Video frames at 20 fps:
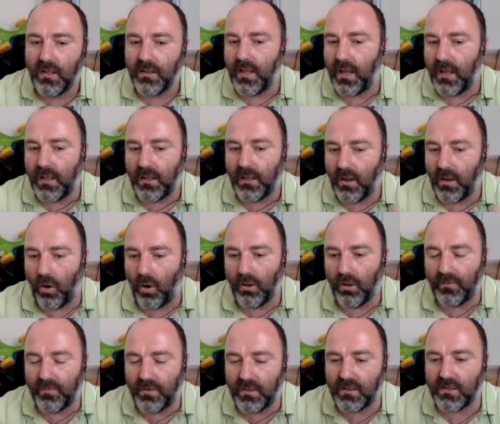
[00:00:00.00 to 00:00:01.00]
that all
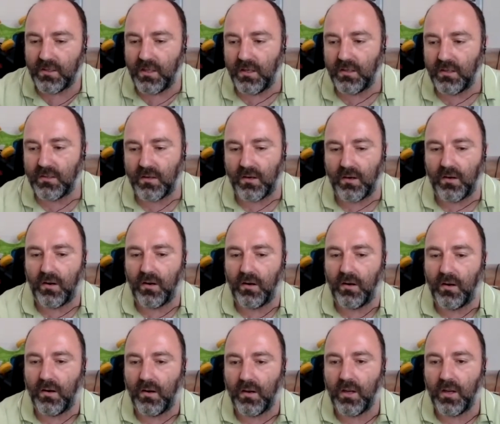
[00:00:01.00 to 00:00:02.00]
of these things
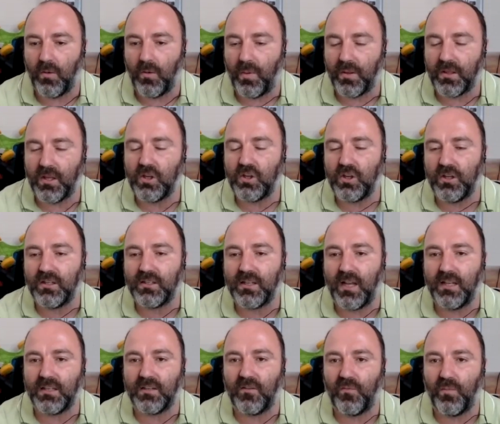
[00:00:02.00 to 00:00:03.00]
are potentially
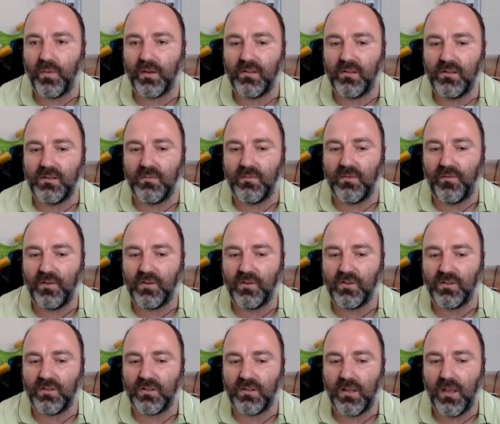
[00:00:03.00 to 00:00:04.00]
signs of magnesium
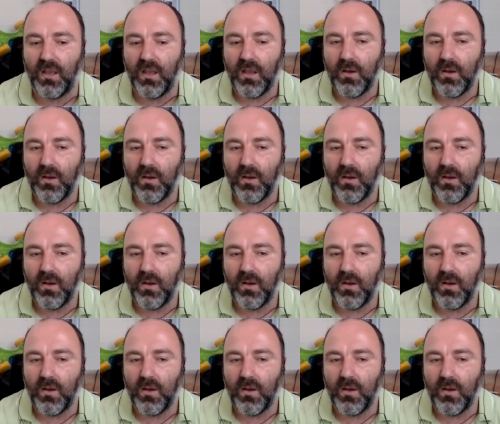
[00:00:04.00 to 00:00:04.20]
deficiency.